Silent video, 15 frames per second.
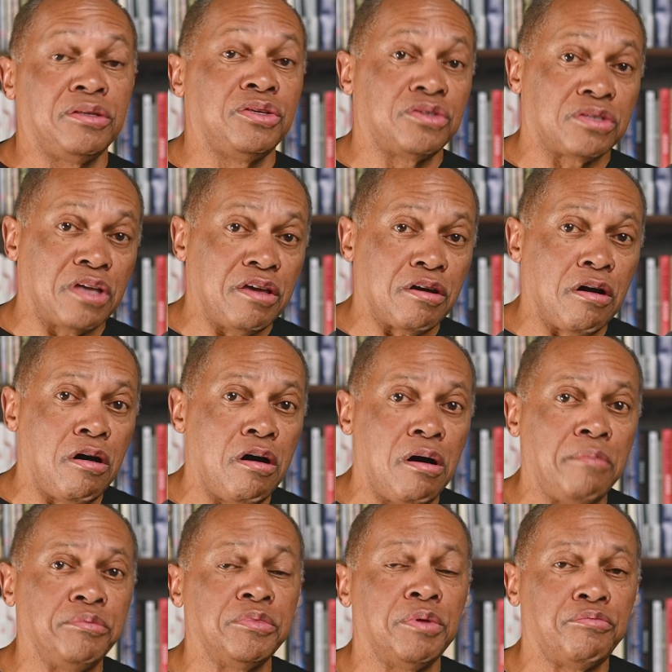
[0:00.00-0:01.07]
You stay
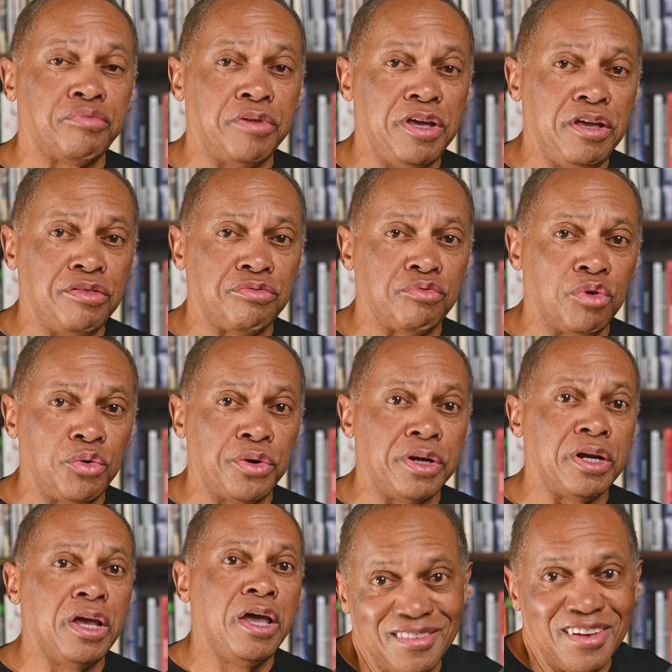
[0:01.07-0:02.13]
calm, breathe through
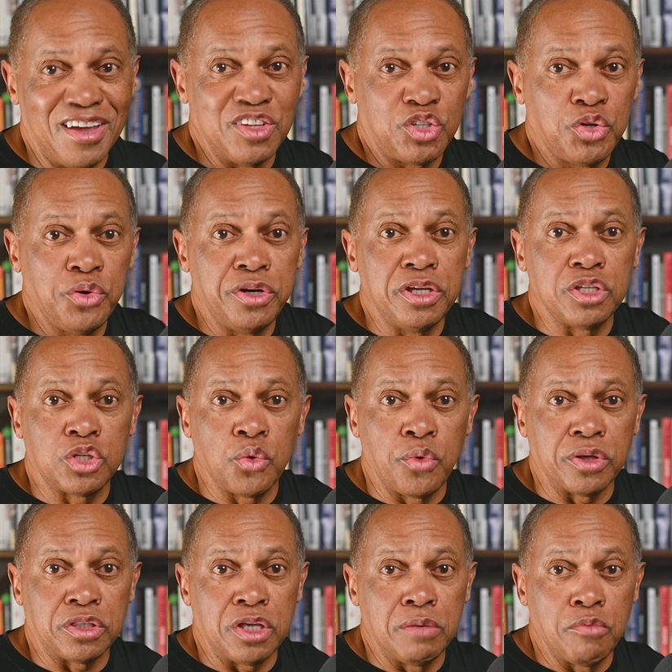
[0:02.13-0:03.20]
it, and tune into
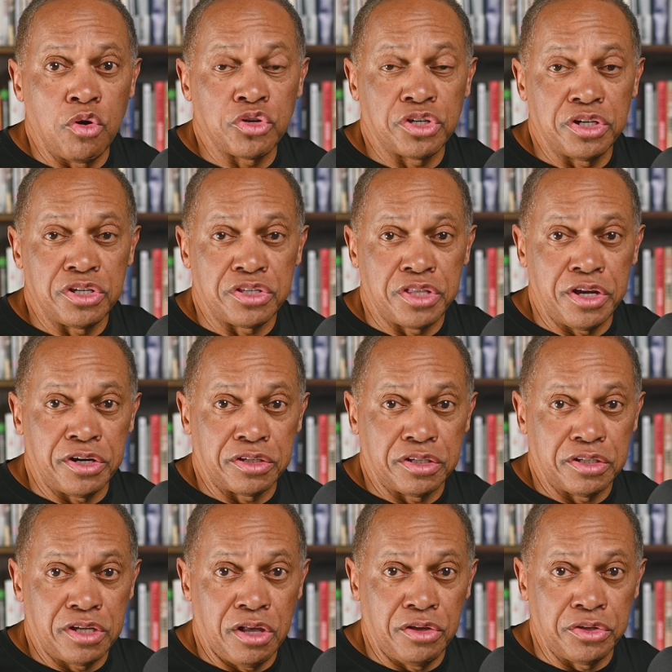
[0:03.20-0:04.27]
what the emotion is there
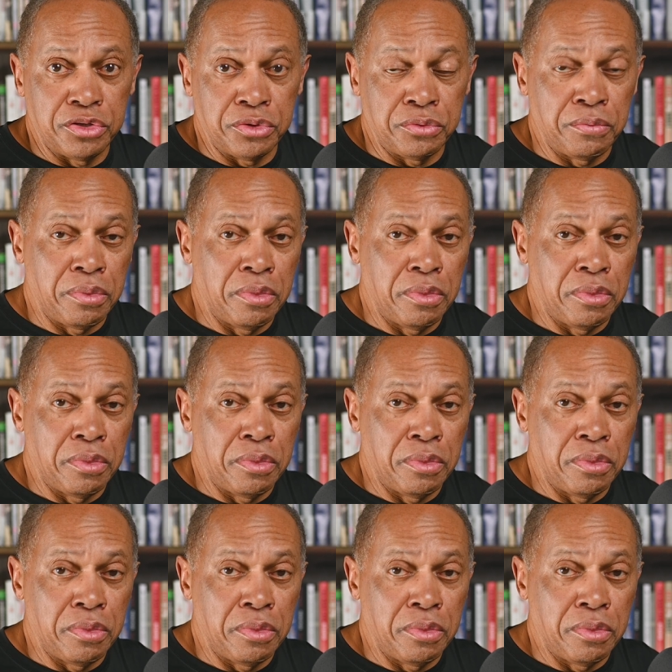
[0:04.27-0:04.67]
to tell you.